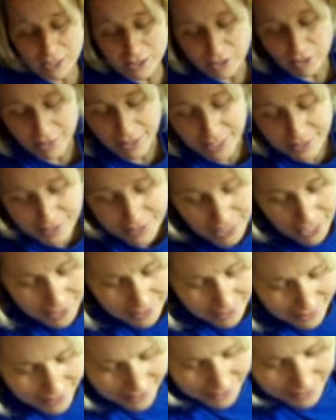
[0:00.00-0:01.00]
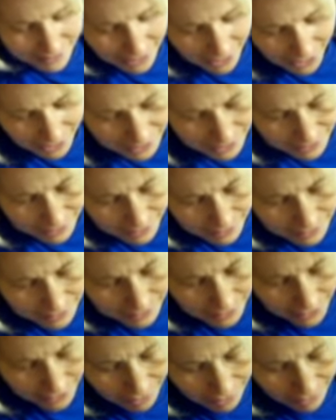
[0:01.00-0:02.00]
So that's like this tiny
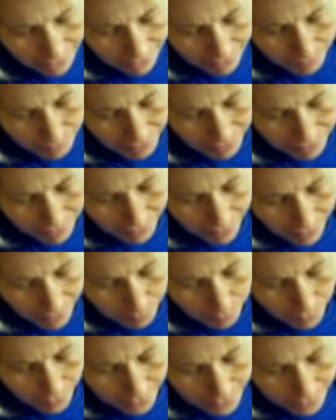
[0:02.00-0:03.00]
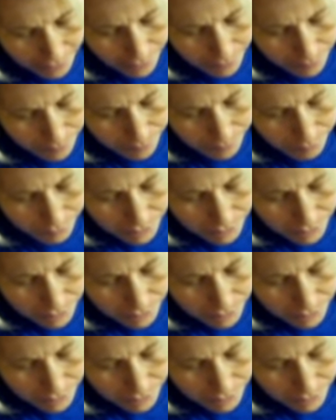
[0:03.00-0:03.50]
little area on my thumb right here.